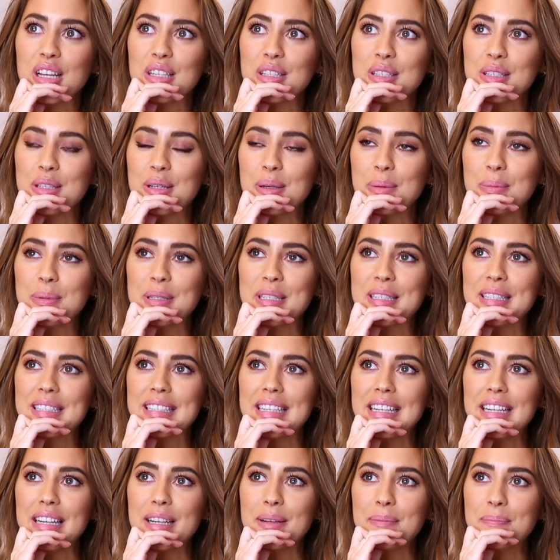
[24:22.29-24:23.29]
So we'll
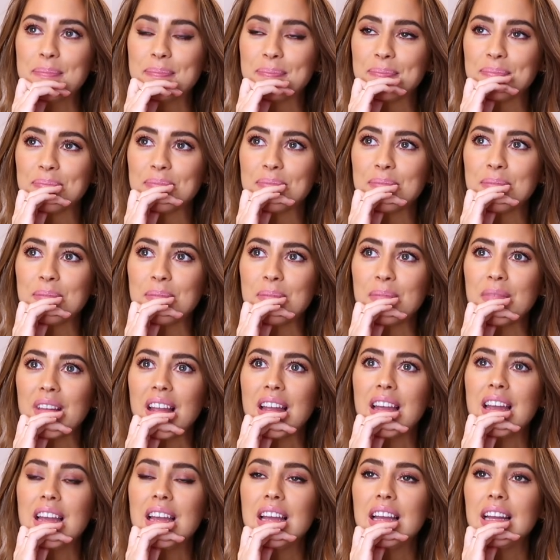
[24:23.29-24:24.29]
see.
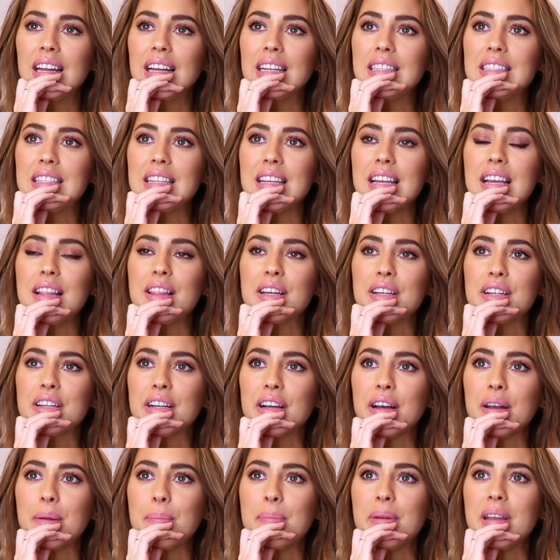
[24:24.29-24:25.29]
It's either
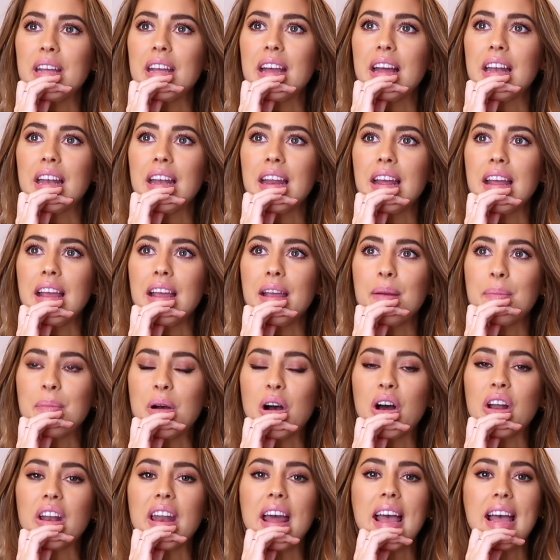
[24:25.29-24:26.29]
going to be a name
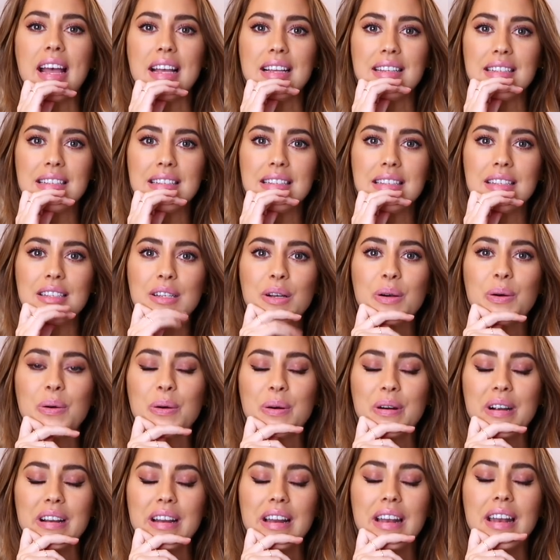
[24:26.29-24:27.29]
on S
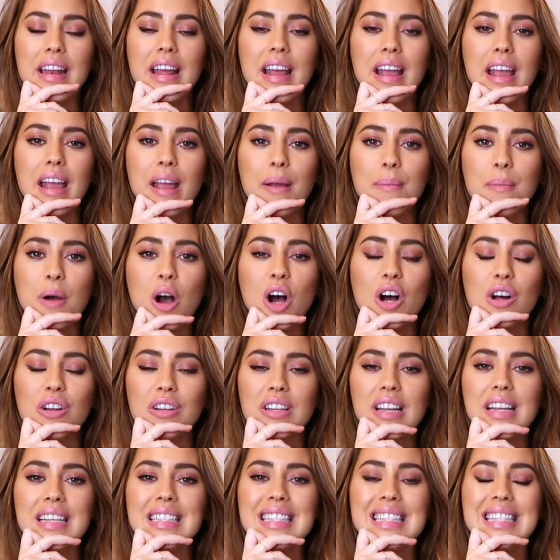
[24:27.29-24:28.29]
or a name
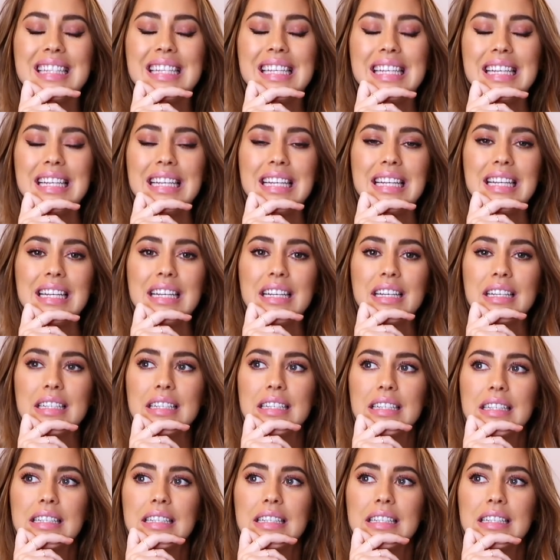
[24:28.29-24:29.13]
on D.